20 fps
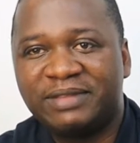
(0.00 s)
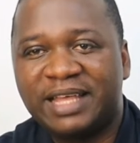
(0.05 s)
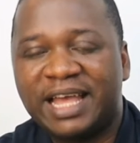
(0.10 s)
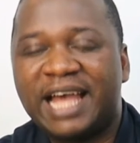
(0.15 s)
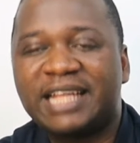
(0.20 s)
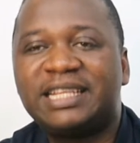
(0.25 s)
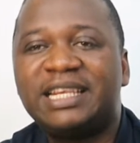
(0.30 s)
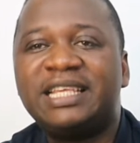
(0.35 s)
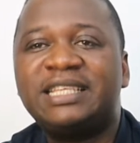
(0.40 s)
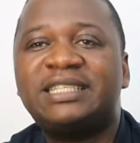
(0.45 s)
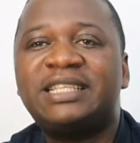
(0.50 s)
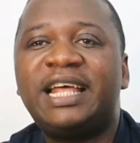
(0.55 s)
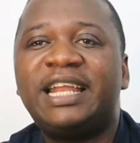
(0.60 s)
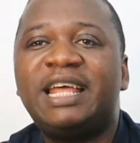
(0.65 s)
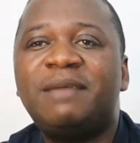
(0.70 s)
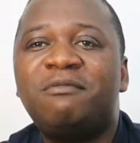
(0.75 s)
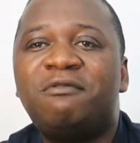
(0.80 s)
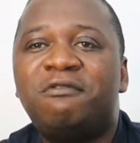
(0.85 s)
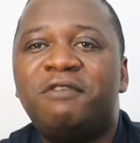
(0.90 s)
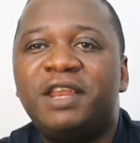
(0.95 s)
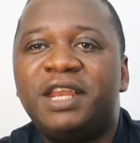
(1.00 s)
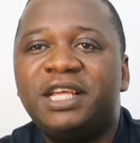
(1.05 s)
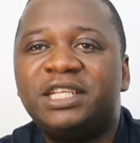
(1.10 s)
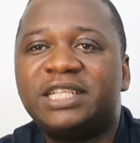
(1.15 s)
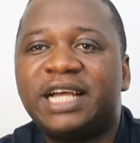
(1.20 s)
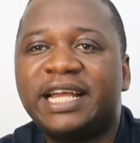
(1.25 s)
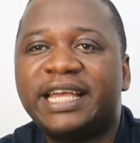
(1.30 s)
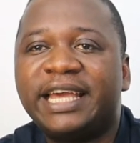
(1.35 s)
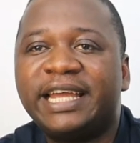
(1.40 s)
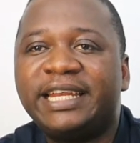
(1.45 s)
At least let them
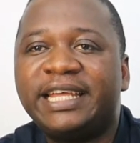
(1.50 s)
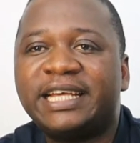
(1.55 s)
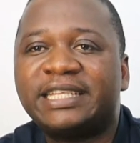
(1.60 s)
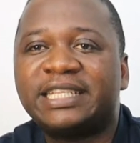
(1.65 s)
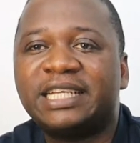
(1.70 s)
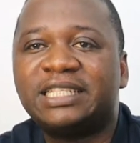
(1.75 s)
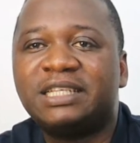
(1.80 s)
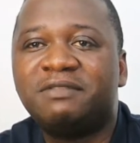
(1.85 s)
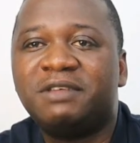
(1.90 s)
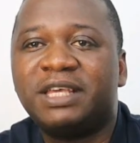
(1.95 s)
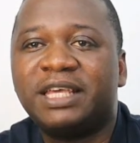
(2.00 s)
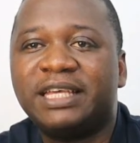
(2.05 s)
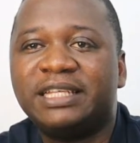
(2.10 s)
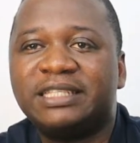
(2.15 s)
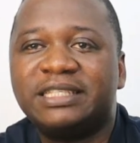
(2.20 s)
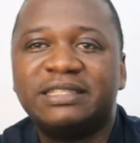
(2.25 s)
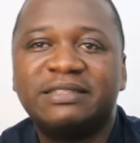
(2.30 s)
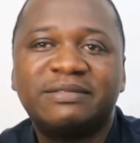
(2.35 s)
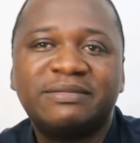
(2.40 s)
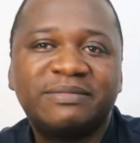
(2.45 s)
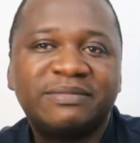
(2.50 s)
finish and get their certificate.